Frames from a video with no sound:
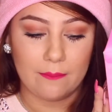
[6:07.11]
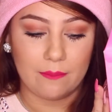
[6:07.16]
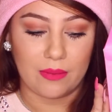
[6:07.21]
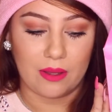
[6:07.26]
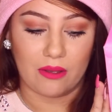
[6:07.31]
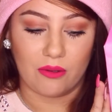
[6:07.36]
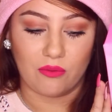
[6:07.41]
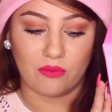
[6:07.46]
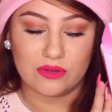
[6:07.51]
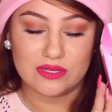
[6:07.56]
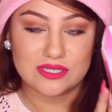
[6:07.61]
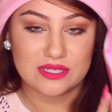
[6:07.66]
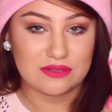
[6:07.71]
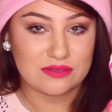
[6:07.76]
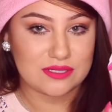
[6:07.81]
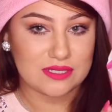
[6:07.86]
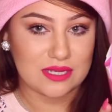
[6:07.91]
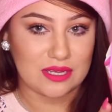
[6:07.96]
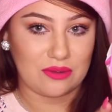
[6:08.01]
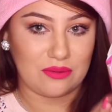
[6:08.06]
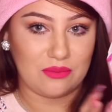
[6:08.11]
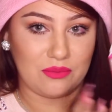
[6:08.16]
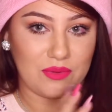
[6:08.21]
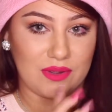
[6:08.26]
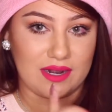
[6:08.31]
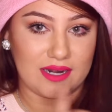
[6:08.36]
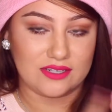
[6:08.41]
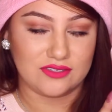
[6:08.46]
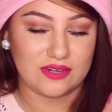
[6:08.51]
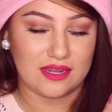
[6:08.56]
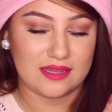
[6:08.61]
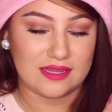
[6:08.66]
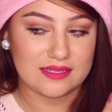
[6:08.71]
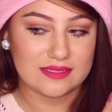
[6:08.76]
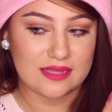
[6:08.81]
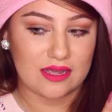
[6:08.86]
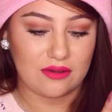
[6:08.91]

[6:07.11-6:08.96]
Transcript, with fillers: but we shall see when I try these